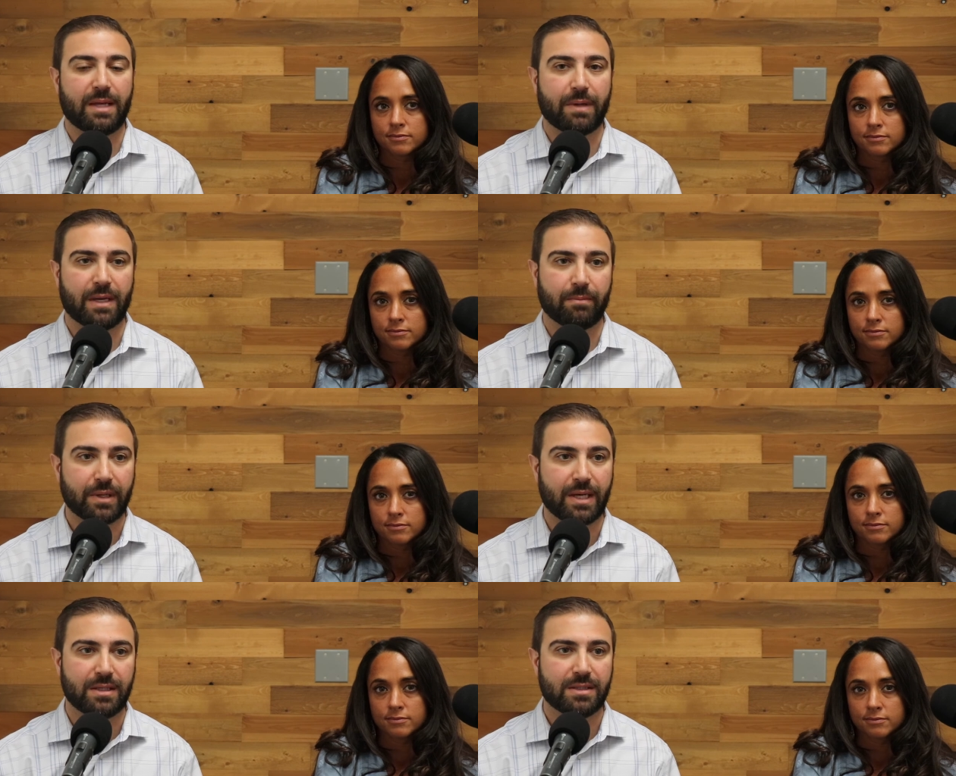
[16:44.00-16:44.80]
Speaker 1: plan in
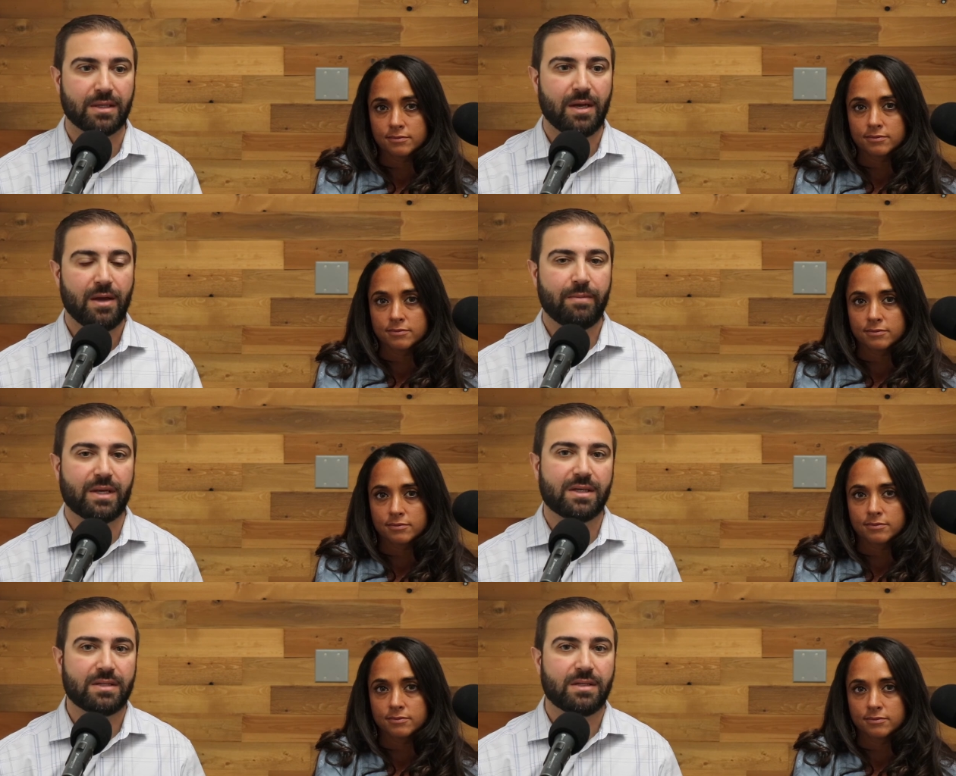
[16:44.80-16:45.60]
place,
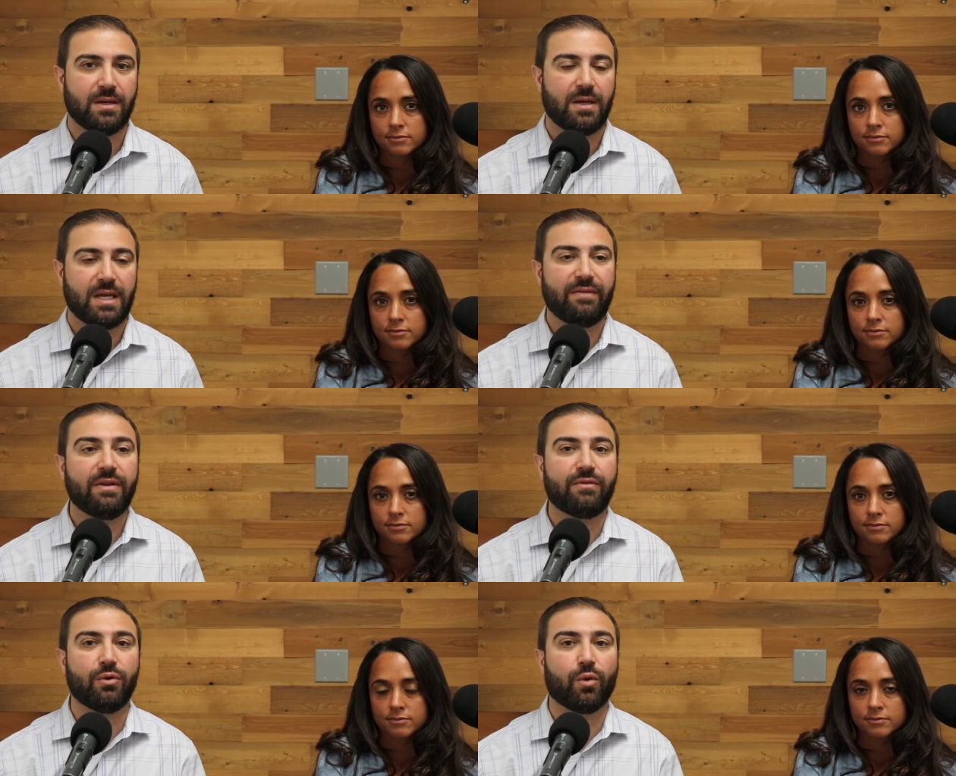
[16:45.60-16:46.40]
because even
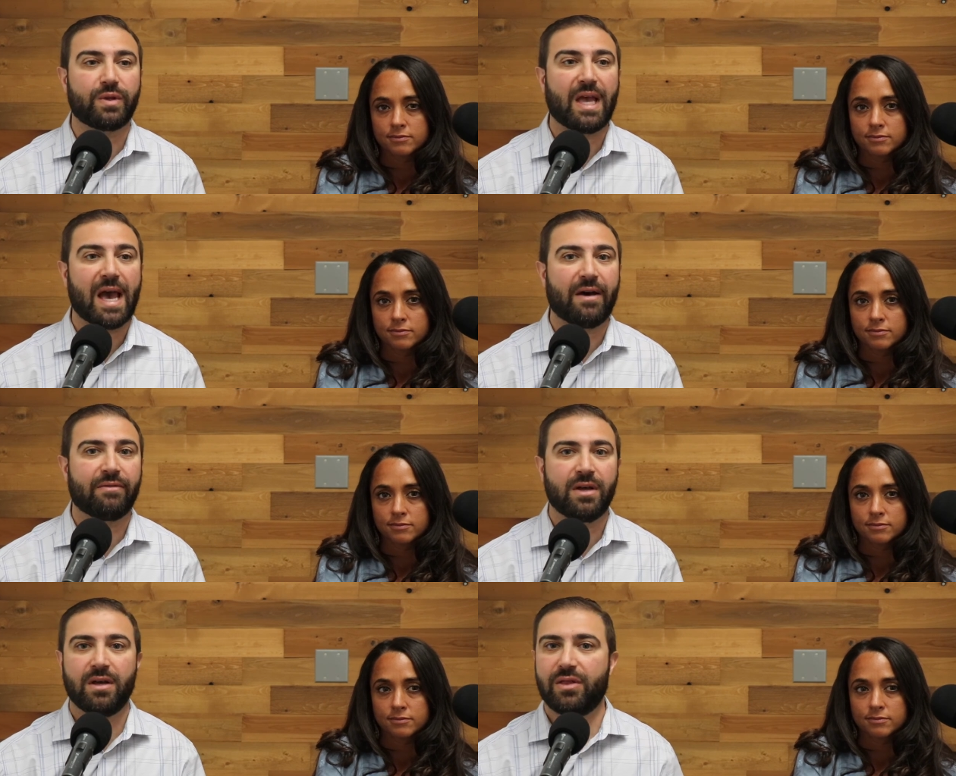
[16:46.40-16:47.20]
if you only have
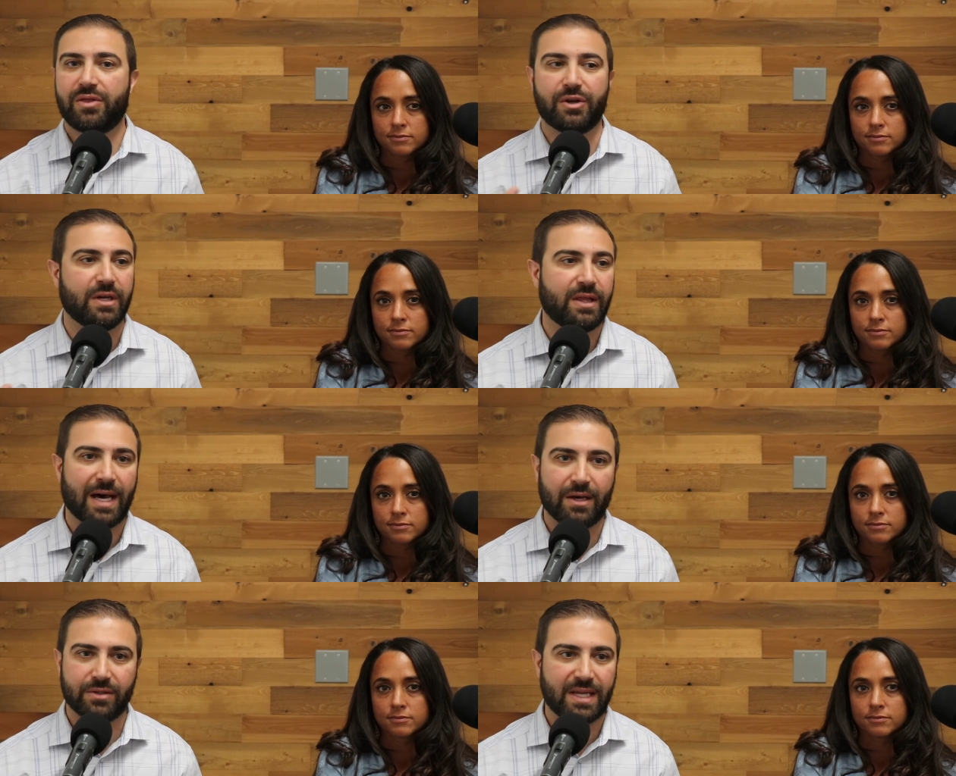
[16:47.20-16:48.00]
thirty
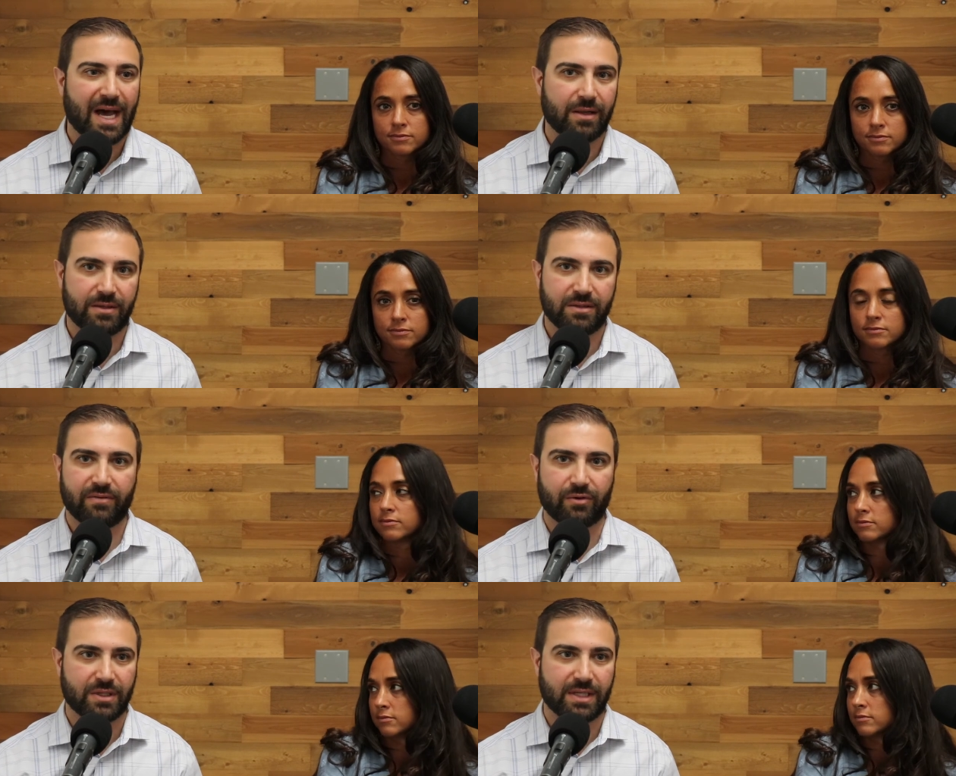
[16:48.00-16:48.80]
thousand dollars,
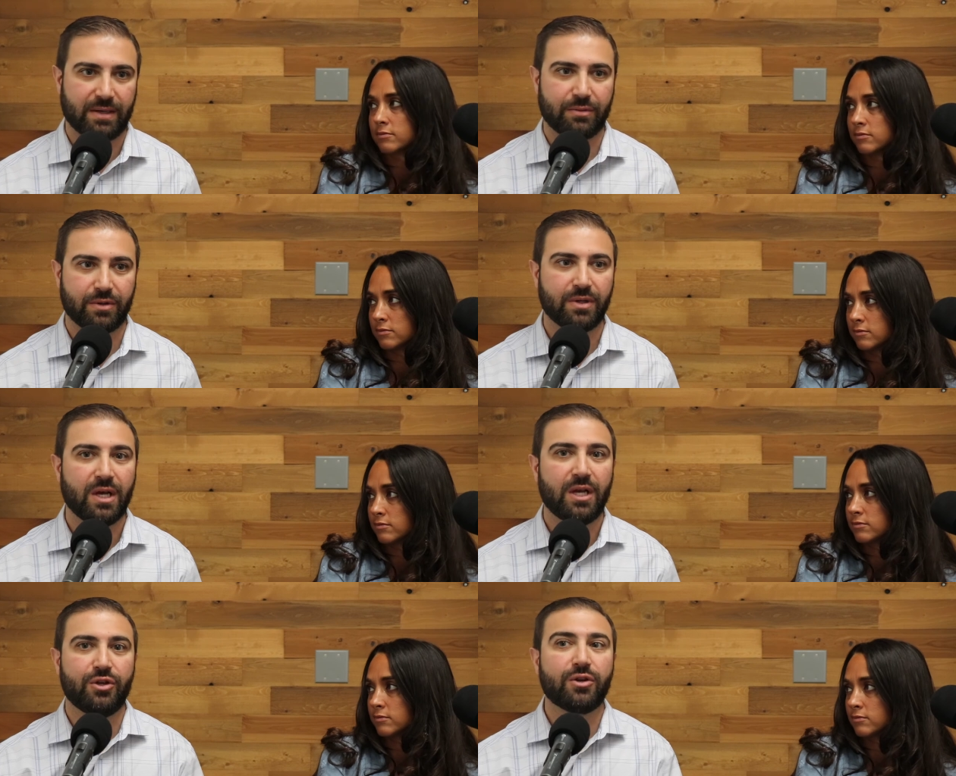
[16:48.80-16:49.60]
for example,
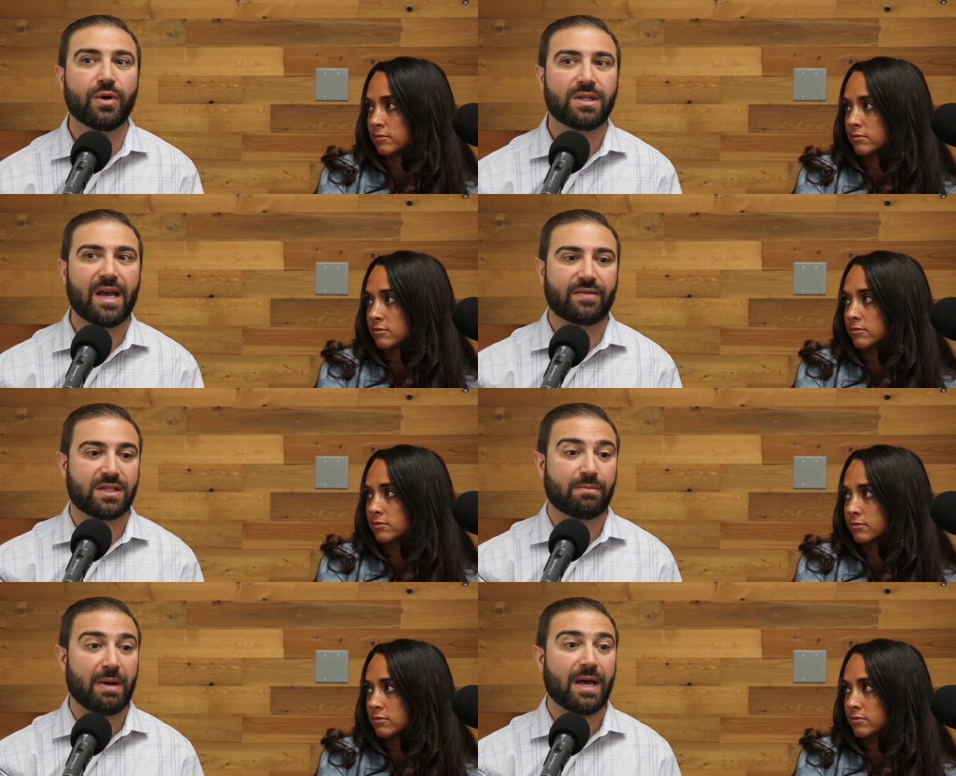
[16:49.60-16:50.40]
you're going to have to
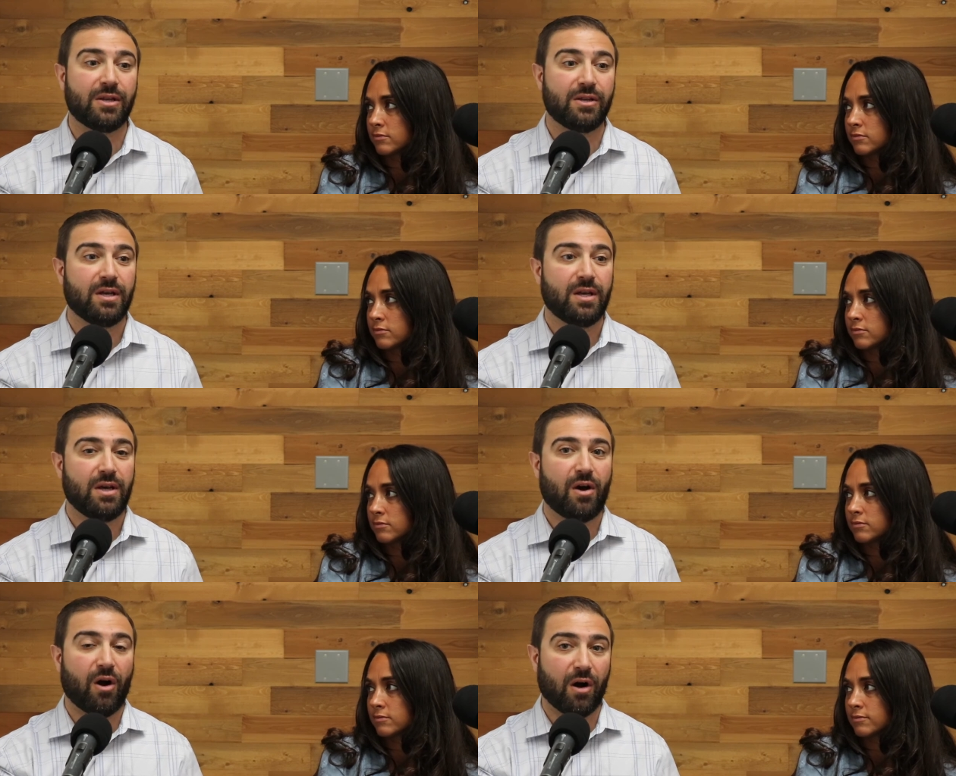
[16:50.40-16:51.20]
spend
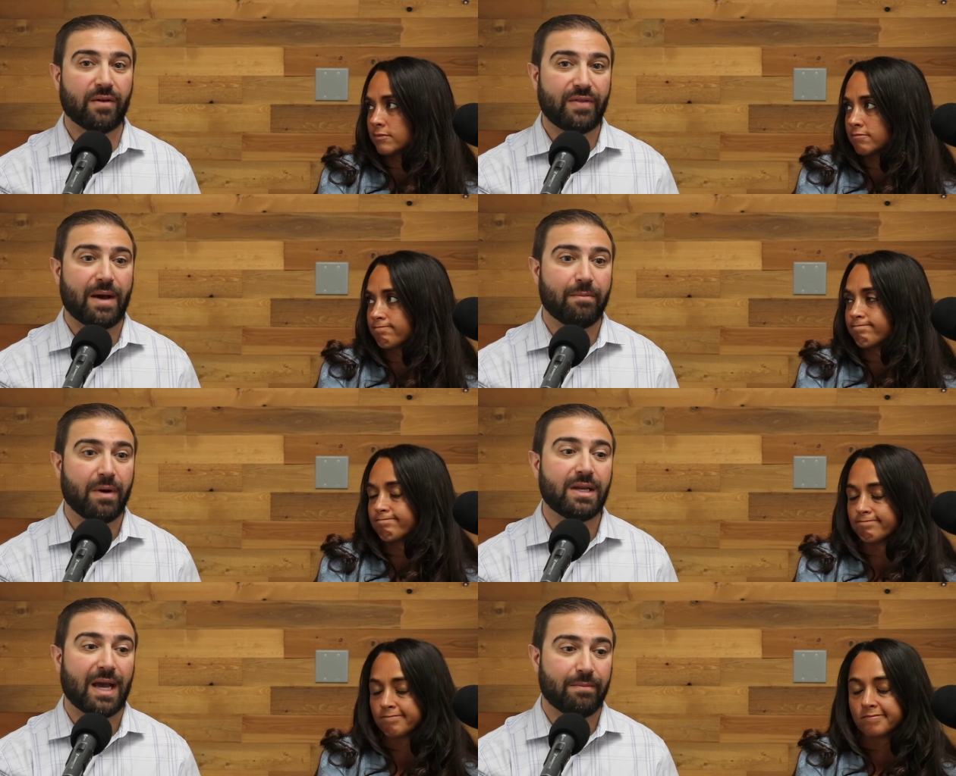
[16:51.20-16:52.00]
all of that
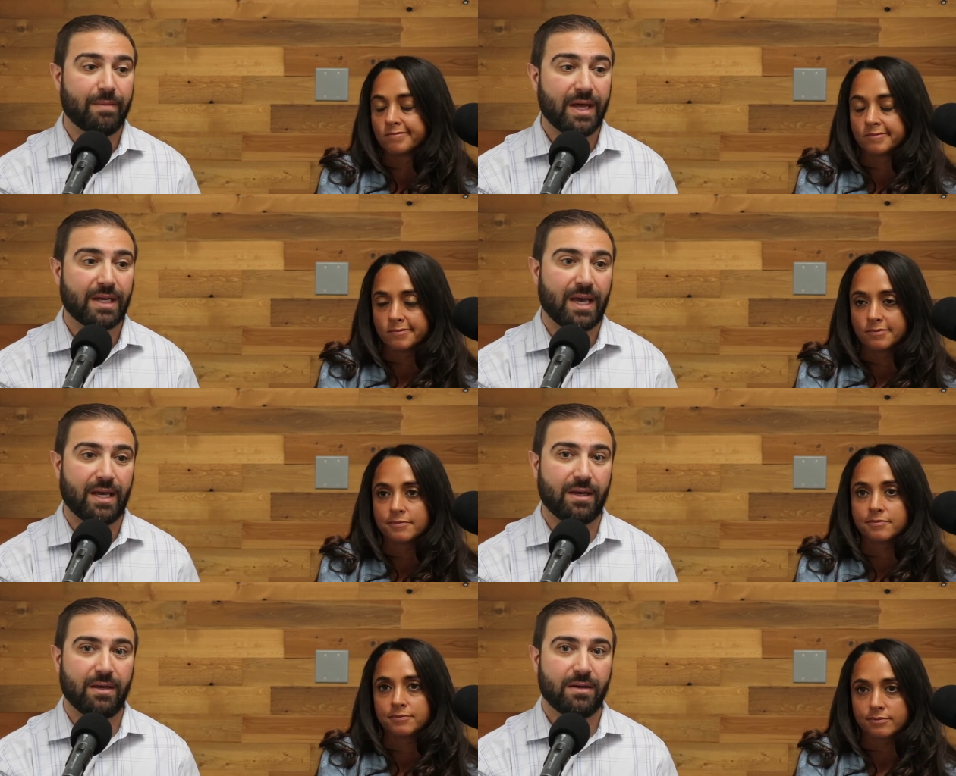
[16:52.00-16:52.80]
money on Medicaid